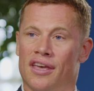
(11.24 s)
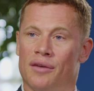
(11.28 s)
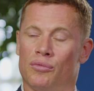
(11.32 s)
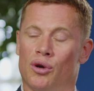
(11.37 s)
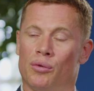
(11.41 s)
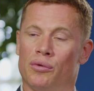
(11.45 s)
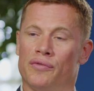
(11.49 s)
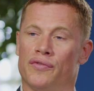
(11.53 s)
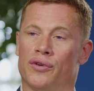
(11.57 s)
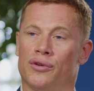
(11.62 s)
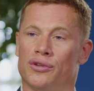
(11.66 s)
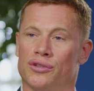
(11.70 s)
And what
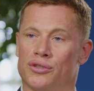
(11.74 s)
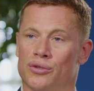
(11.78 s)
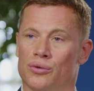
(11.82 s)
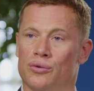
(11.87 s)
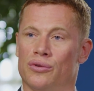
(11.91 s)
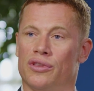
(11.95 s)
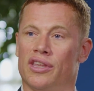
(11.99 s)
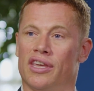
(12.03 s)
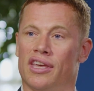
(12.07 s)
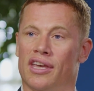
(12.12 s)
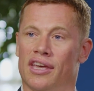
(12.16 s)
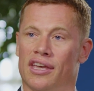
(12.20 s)
we've got to do
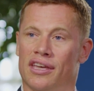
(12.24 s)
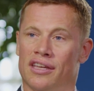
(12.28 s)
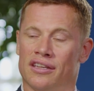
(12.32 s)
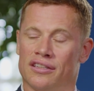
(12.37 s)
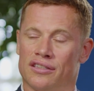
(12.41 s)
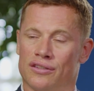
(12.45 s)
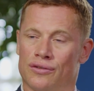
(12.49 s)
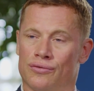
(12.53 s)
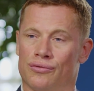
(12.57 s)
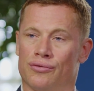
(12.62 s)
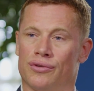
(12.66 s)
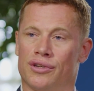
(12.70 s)
there, and
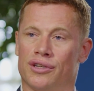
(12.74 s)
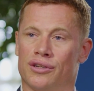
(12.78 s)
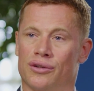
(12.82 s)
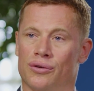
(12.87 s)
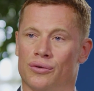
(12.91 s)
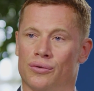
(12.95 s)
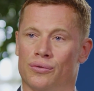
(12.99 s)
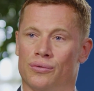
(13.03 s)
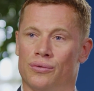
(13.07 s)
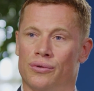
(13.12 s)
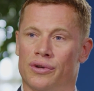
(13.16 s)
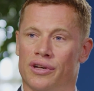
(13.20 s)
it's
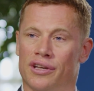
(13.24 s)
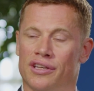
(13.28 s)
critical,